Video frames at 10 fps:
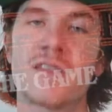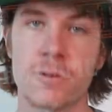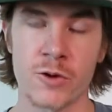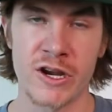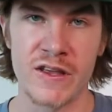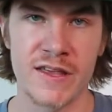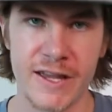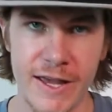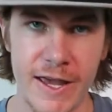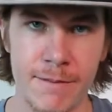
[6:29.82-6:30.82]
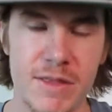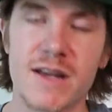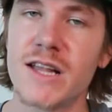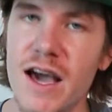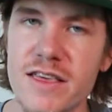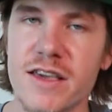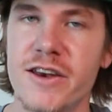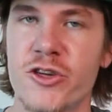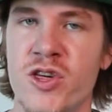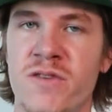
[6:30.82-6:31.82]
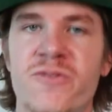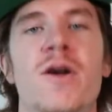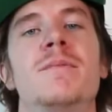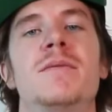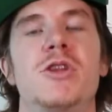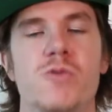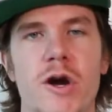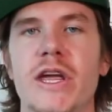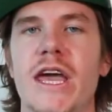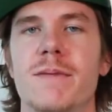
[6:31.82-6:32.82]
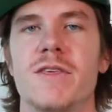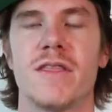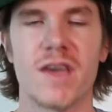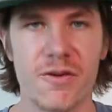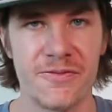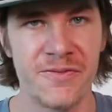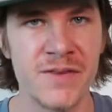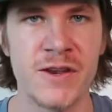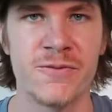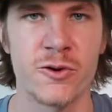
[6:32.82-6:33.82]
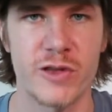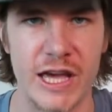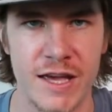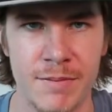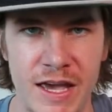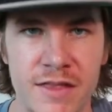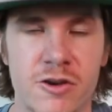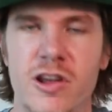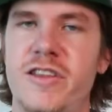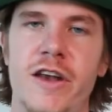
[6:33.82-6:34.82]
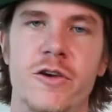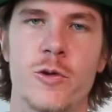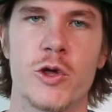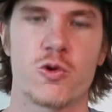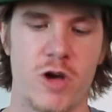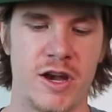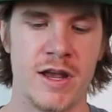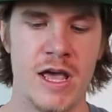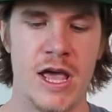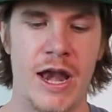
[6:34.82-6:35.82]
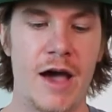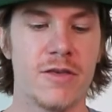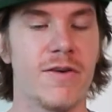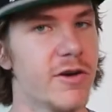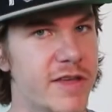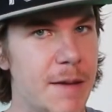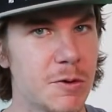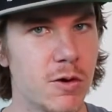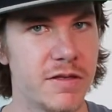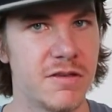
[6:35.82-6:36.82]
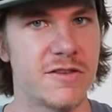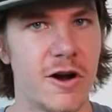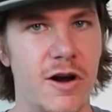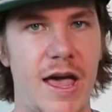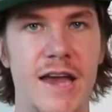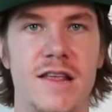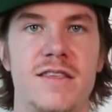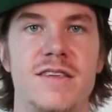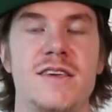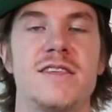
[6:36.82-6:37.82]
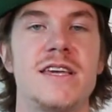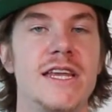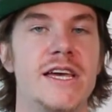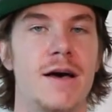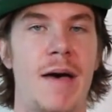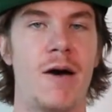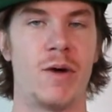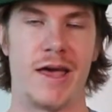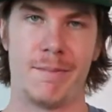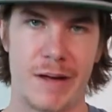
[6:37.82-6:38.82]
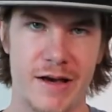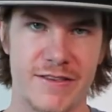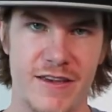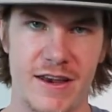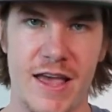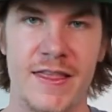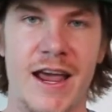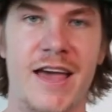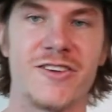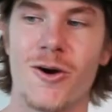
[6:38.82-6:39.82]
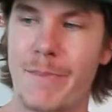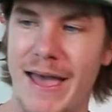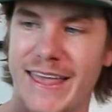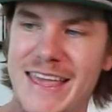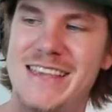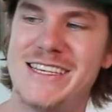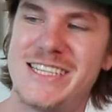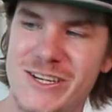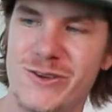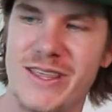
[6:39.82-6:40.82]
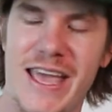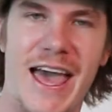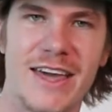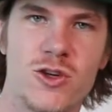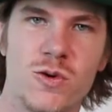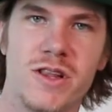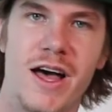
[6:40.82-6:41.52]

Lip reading: 3, the game, the classic edition from Limited Run Games, their 51st game in their Nintendo Switch run. Now I was very skeptical at the start. I didn't see a CD come out when I unboxed it, and then I had to go back into the actual